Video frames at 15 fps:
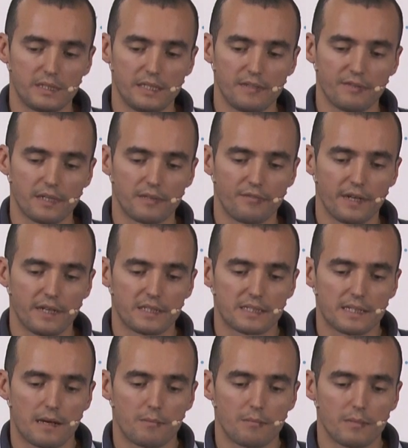see that there
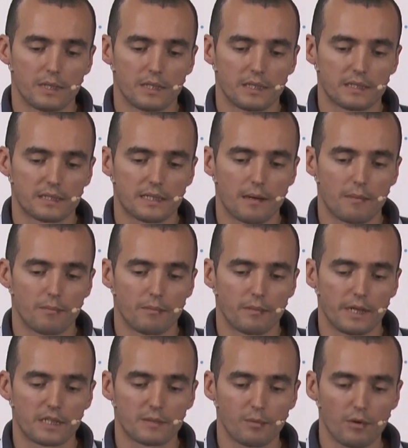are some
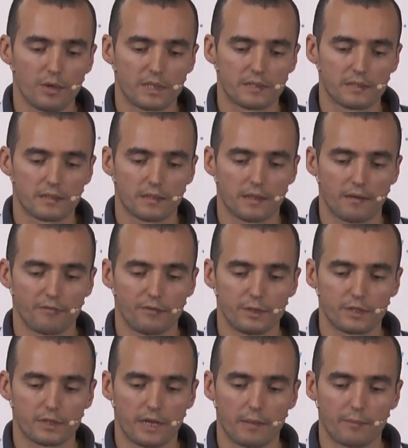exploits
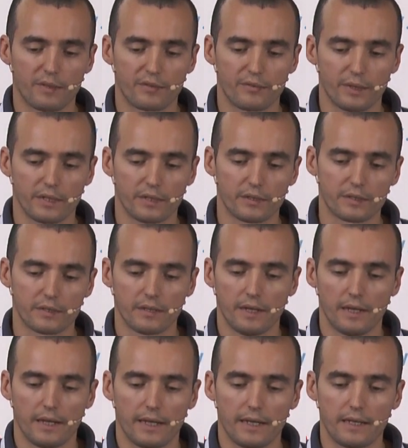which can be triggered
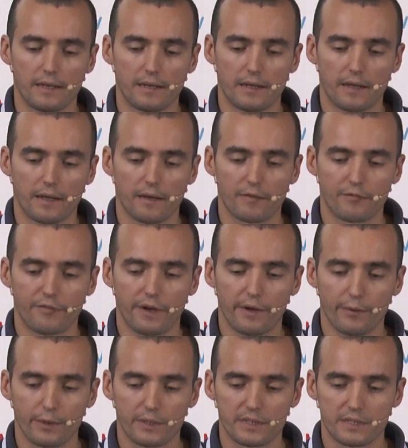in
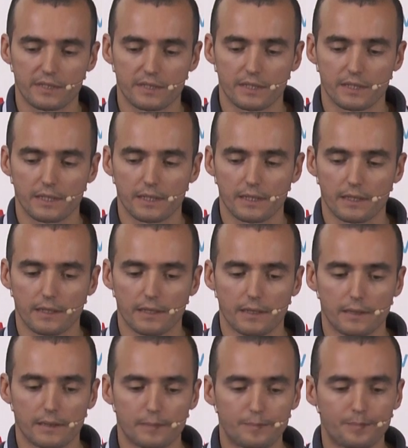various
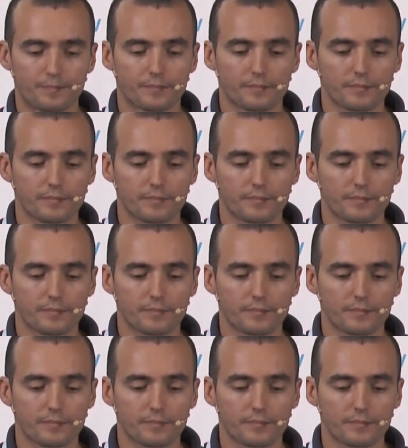modules.